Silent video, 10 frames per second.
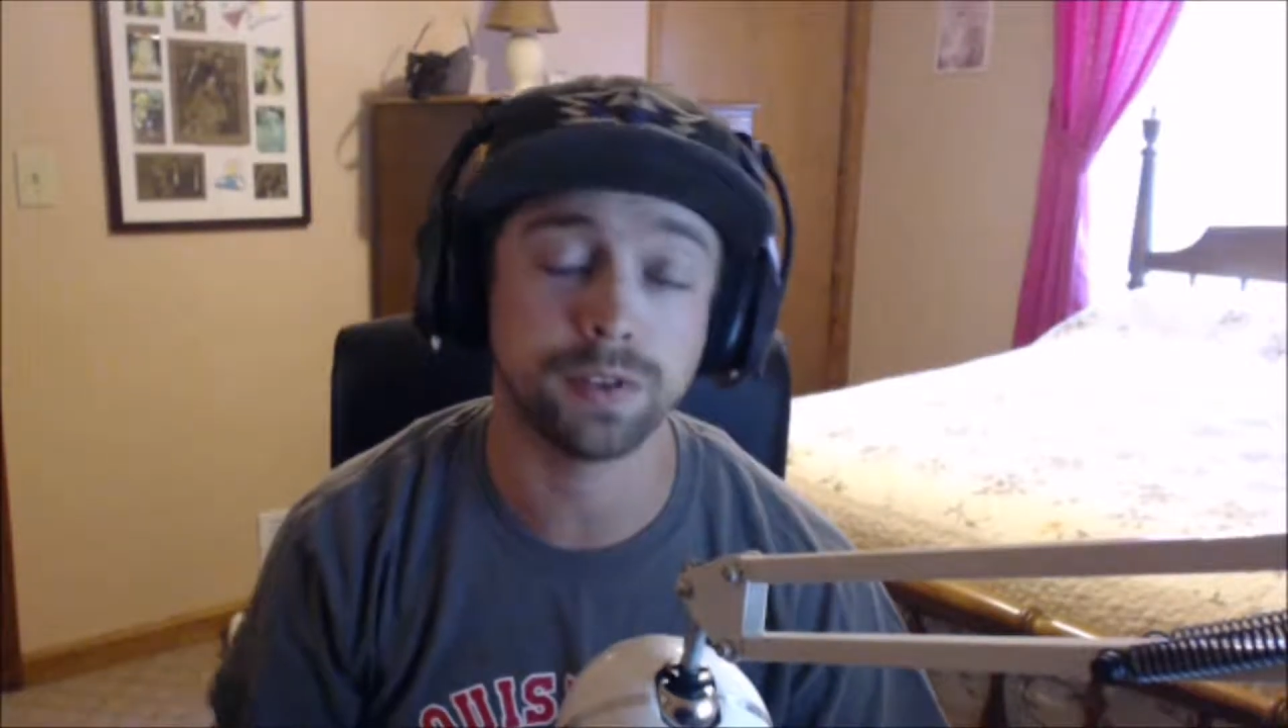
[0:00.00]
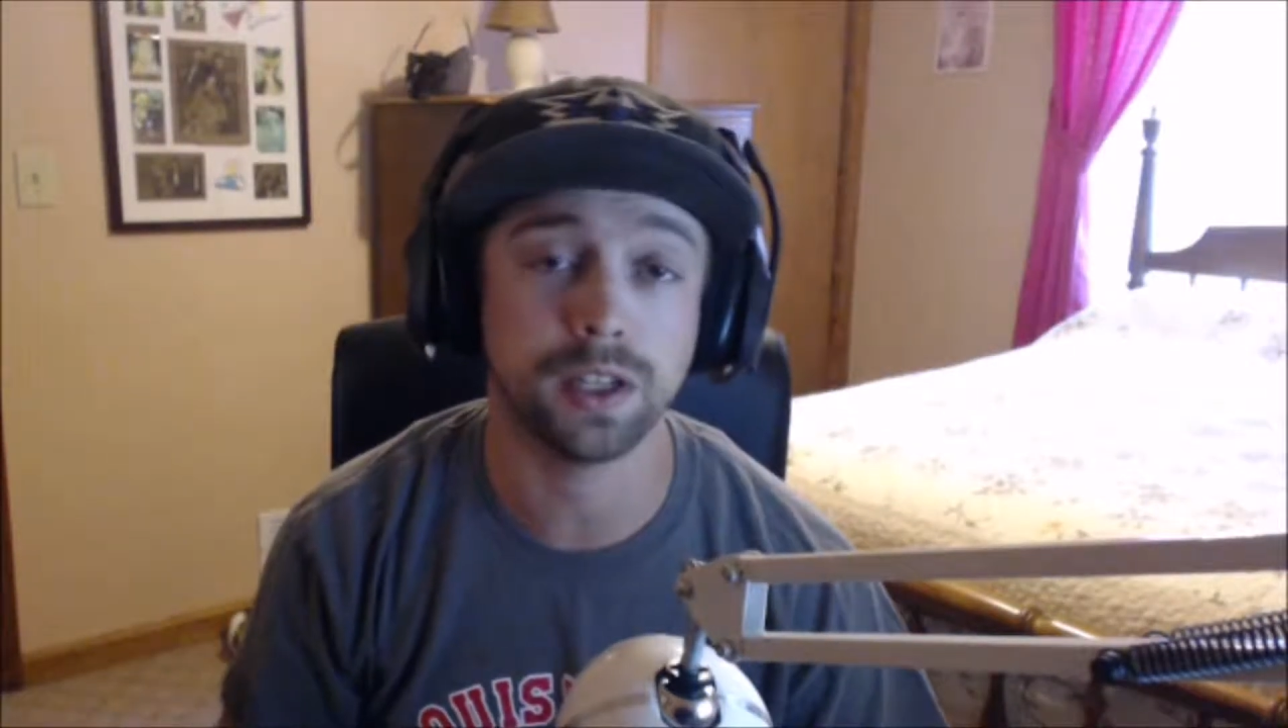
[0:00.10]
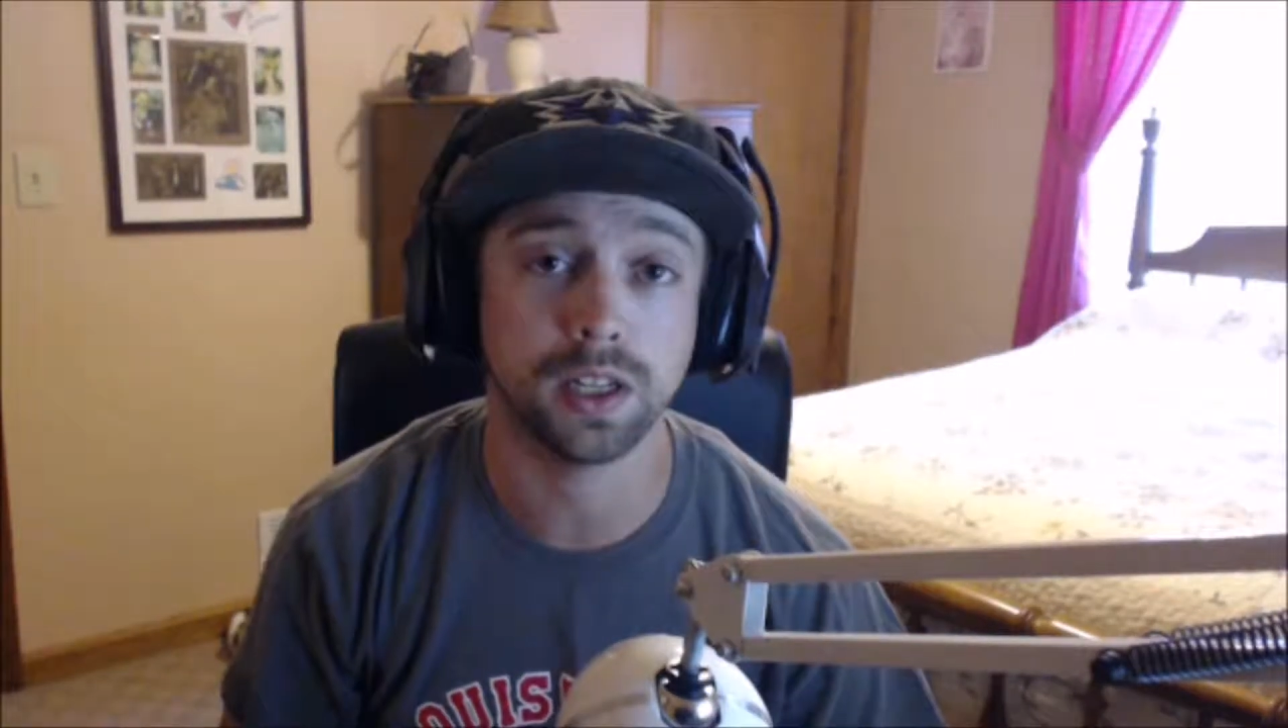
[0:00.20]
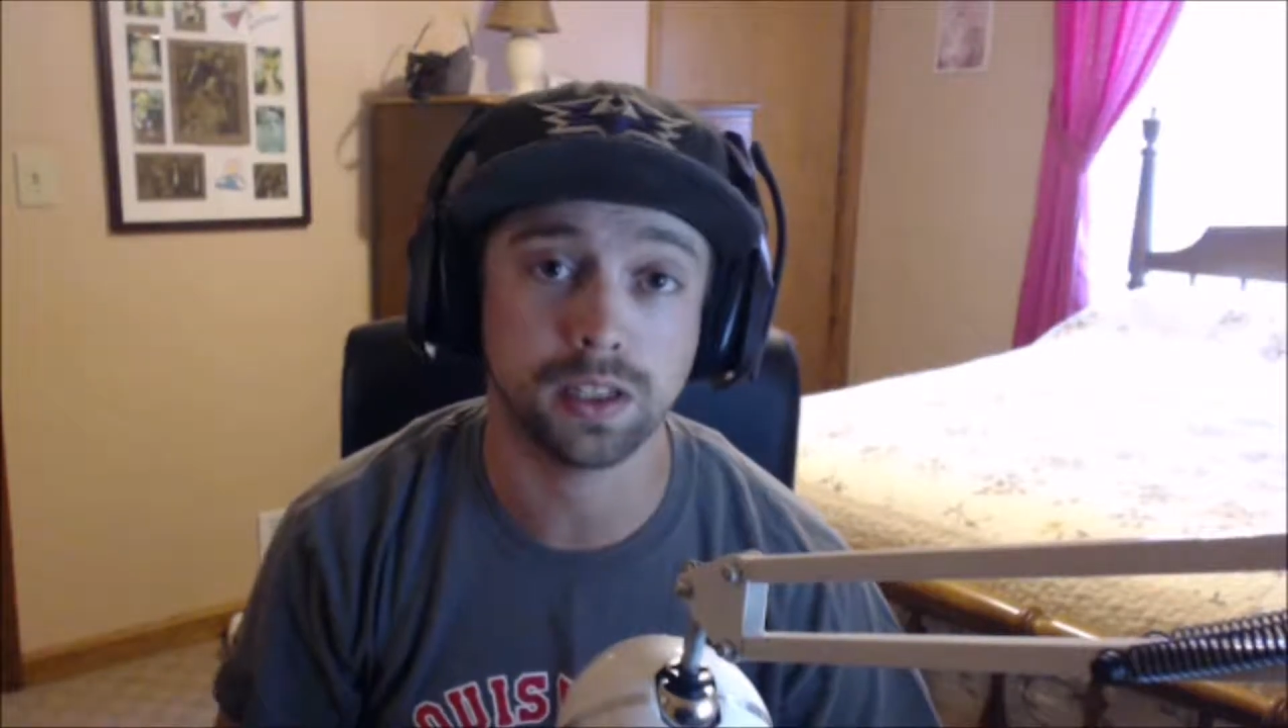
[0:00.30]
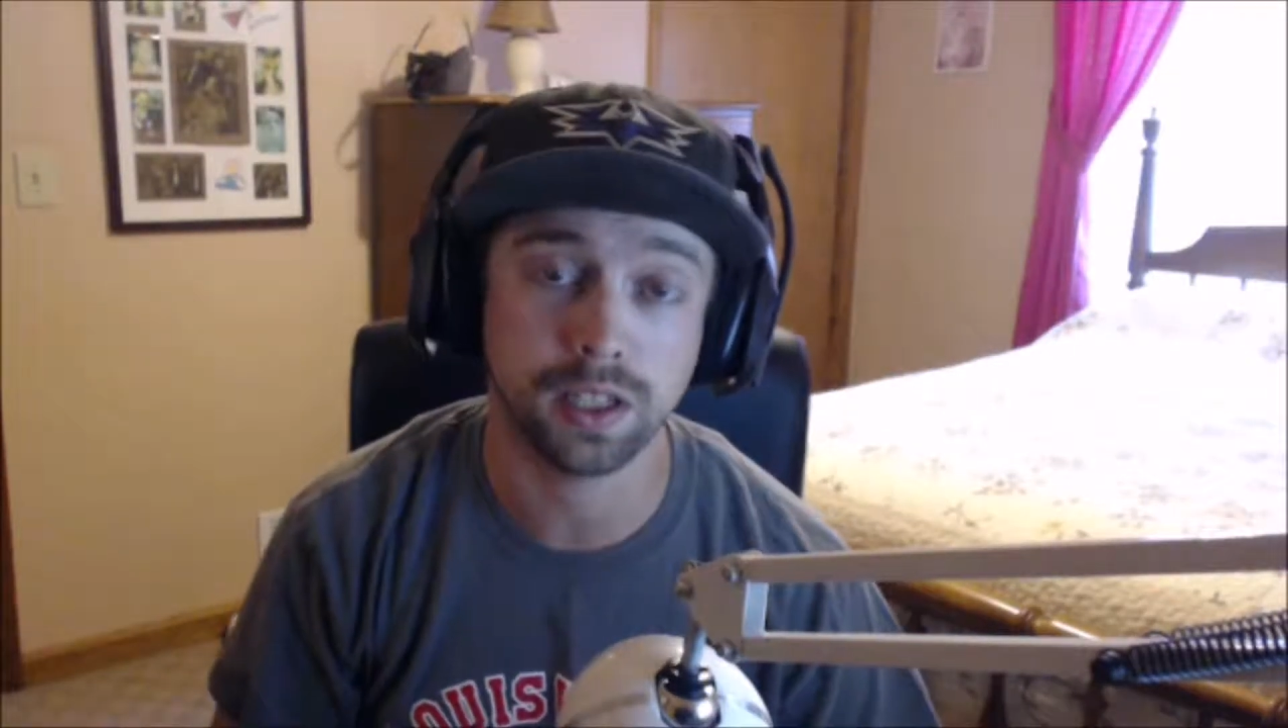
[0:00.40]

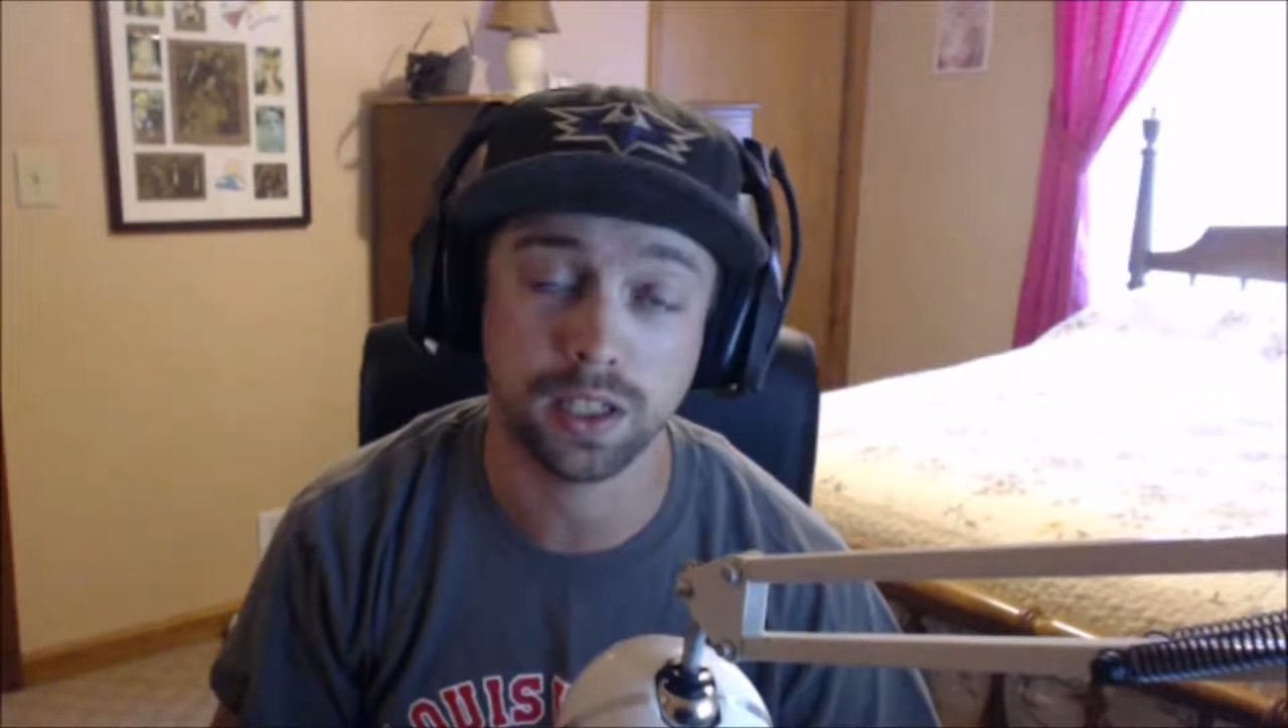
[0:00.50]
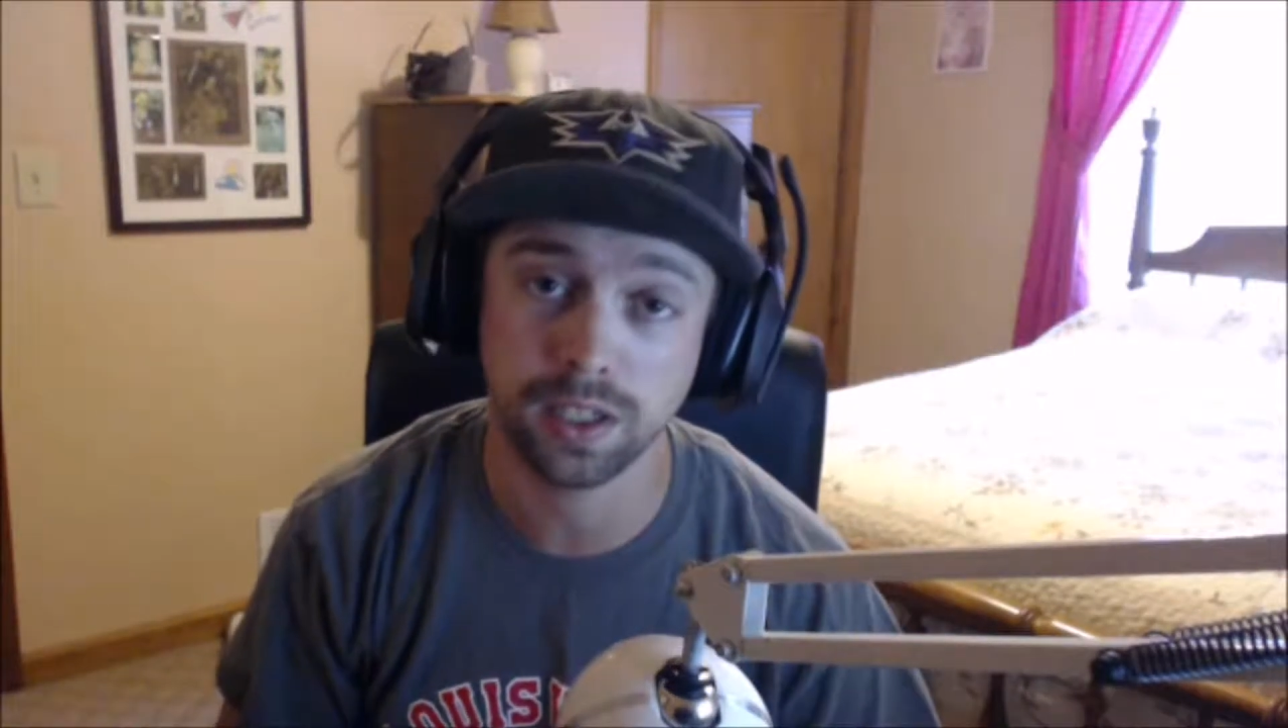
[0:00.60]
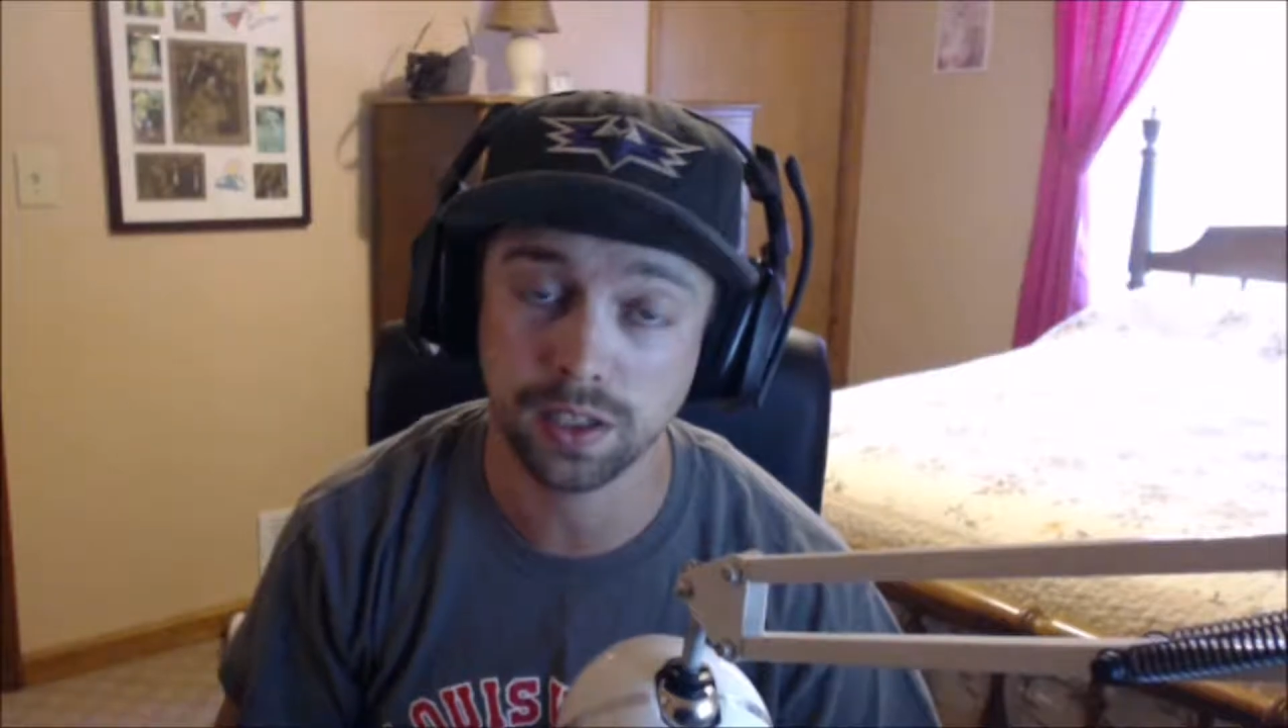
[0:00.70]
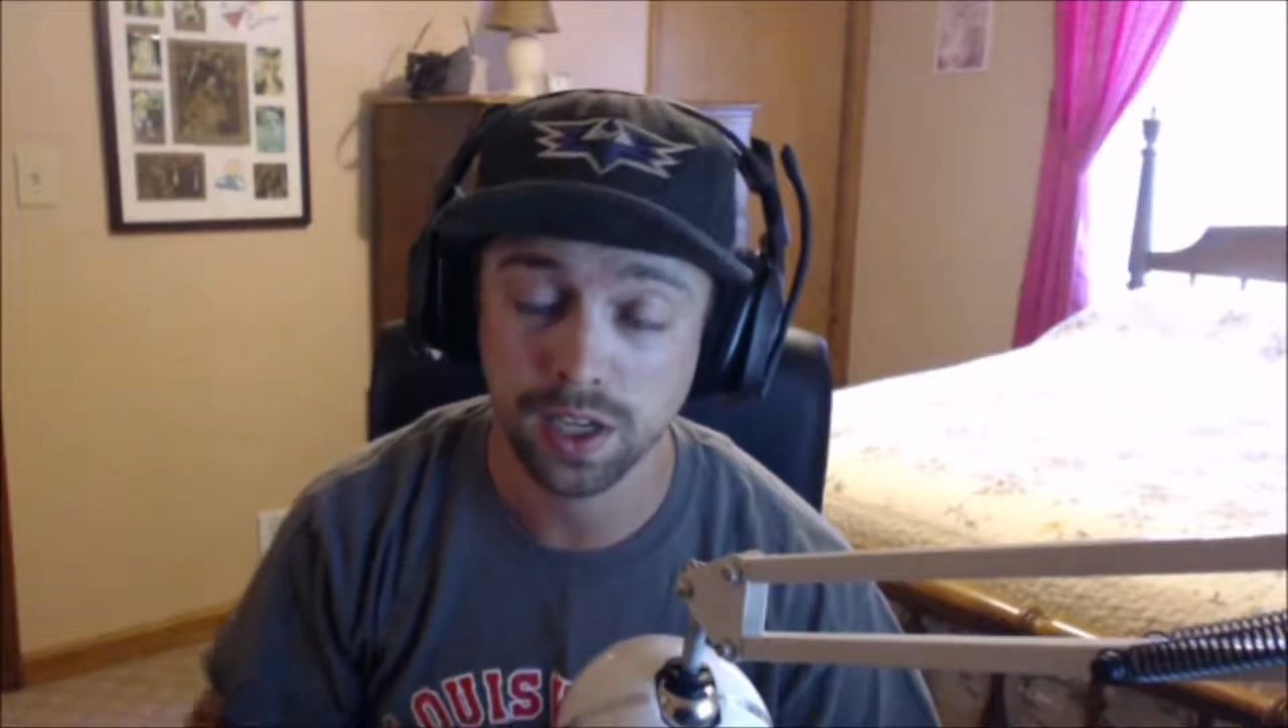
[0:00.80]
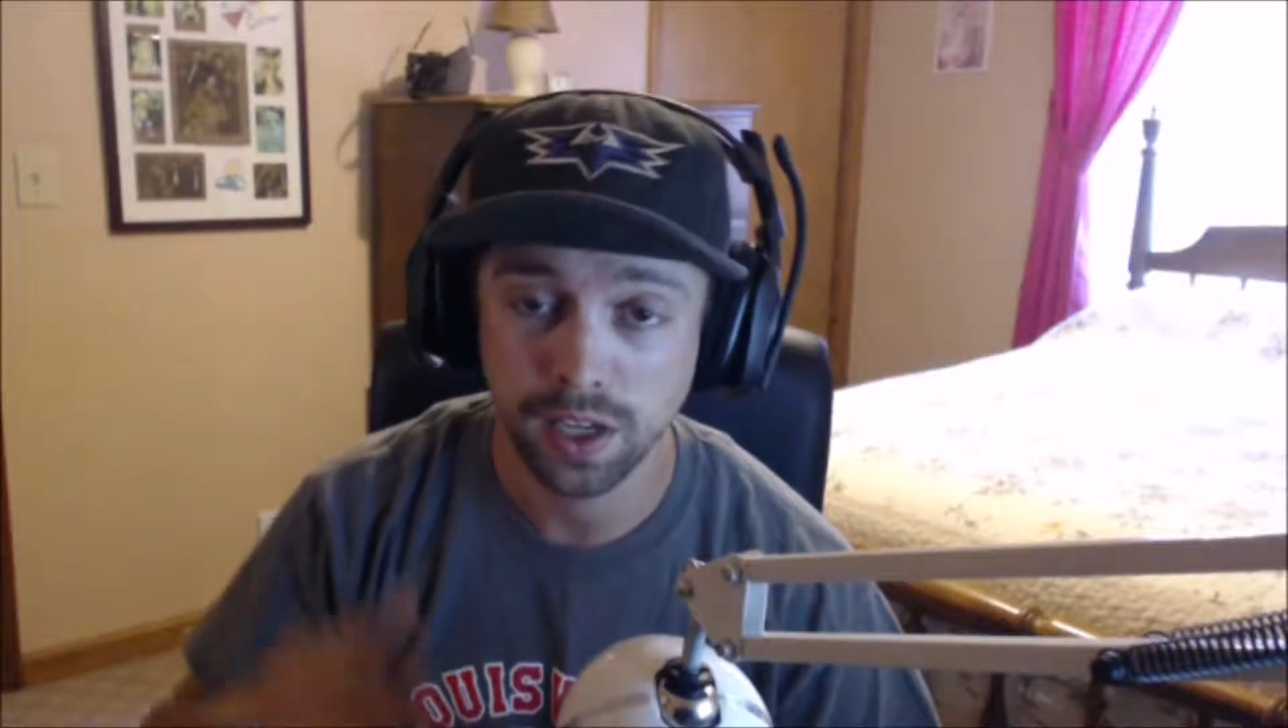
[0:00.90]
feed at the
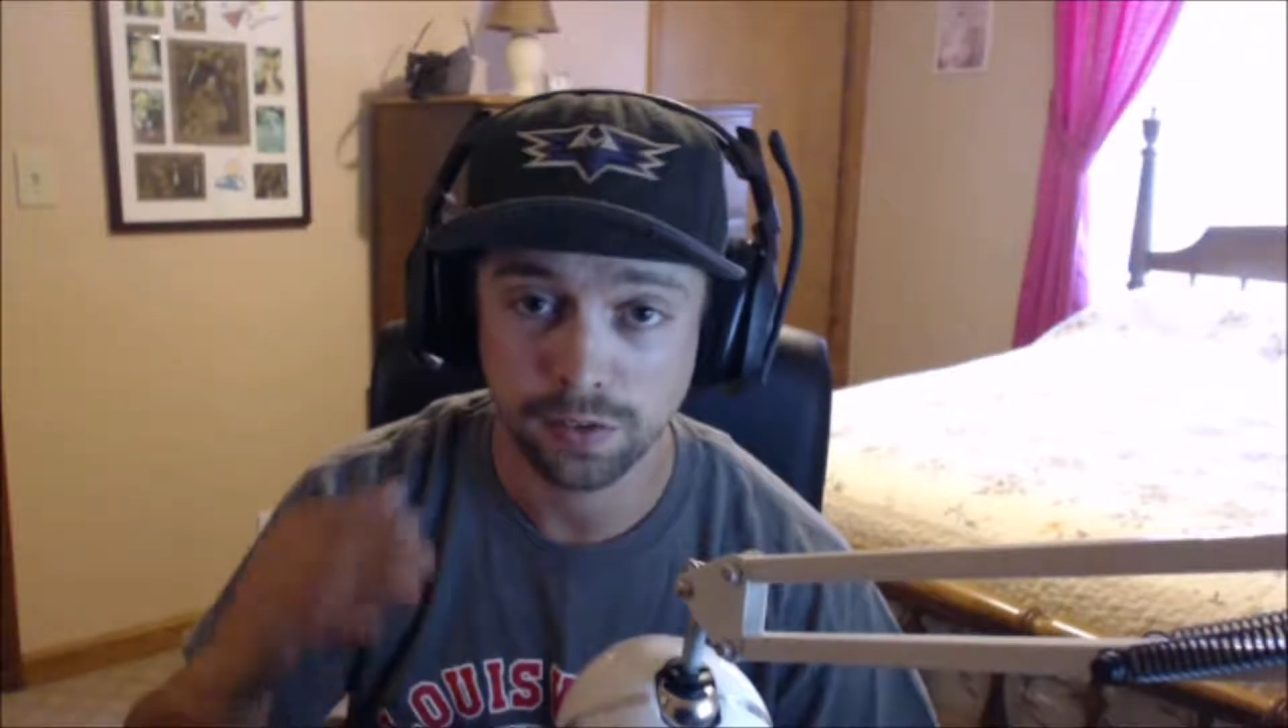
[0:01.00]
end.